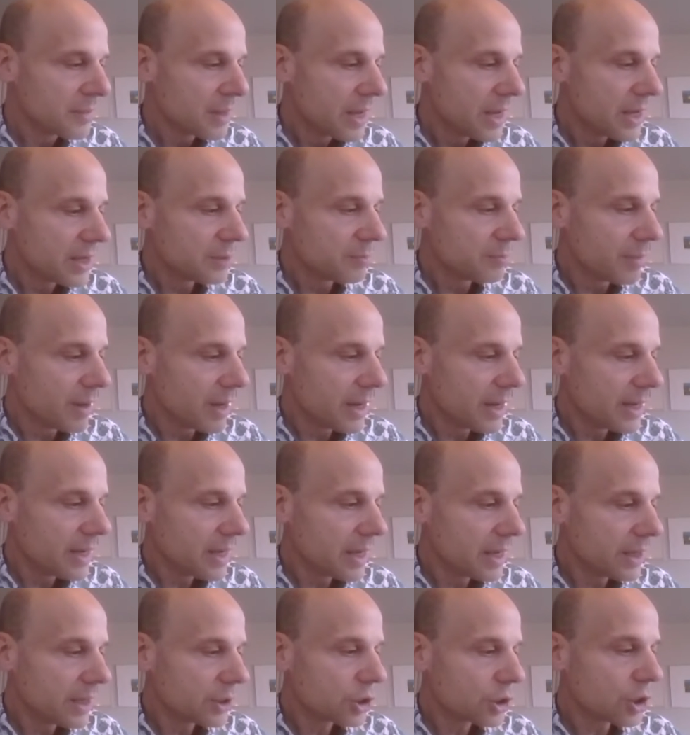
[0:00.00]
is
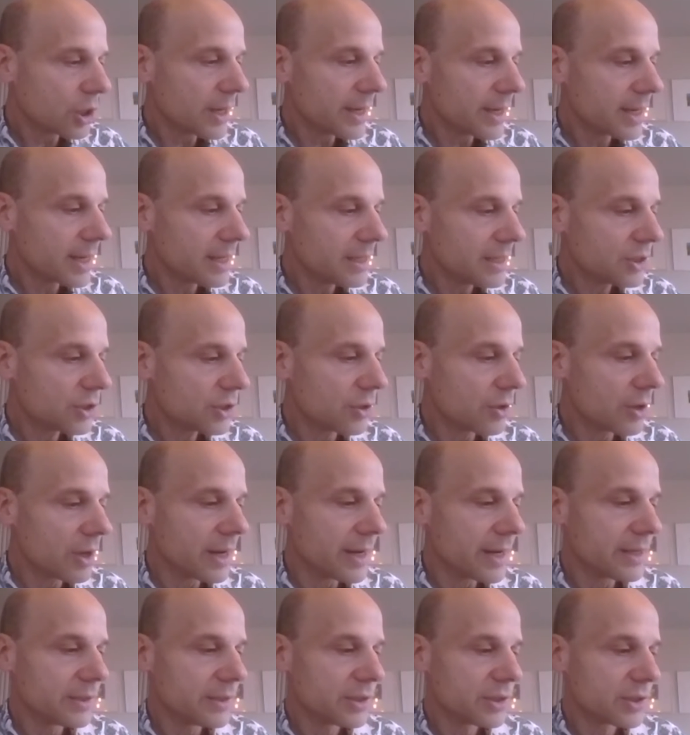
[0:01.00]
my
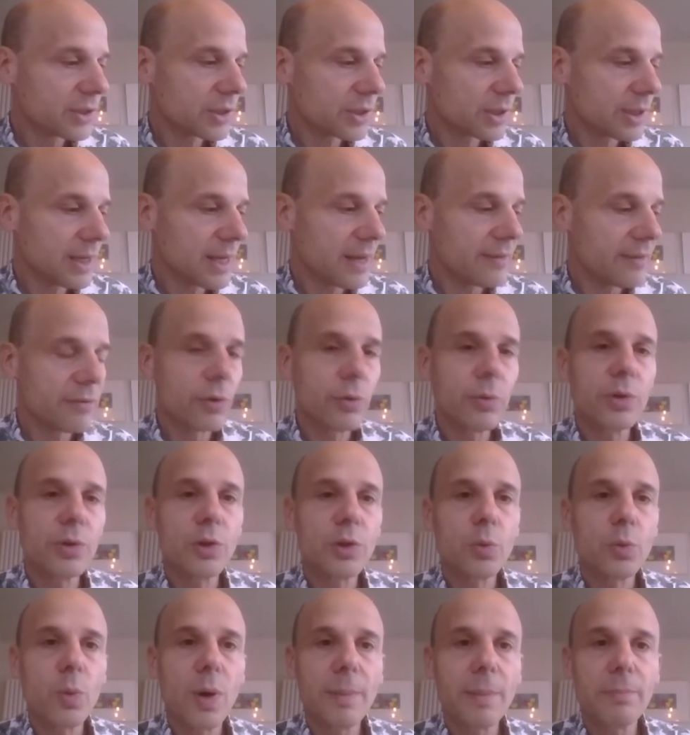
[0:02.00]
triglycerides level was
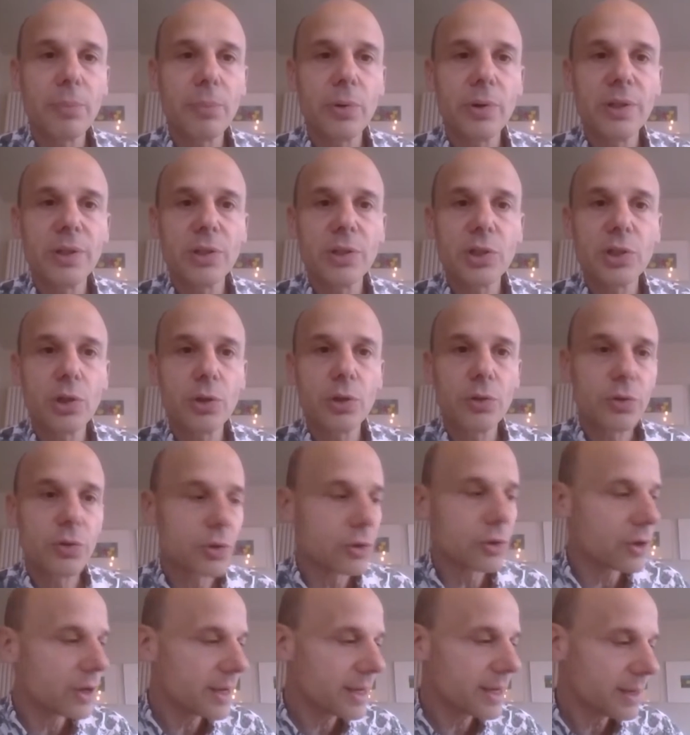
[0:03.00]

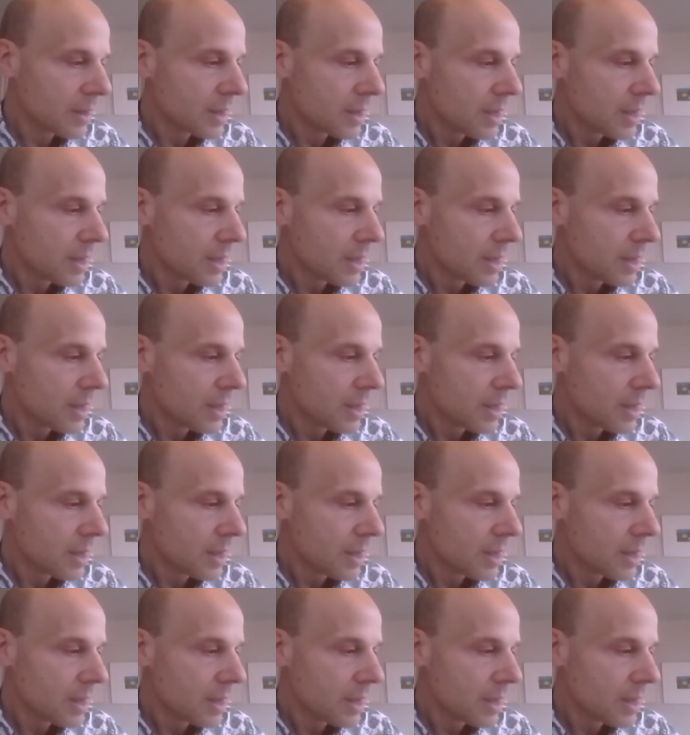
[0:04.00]
1.23.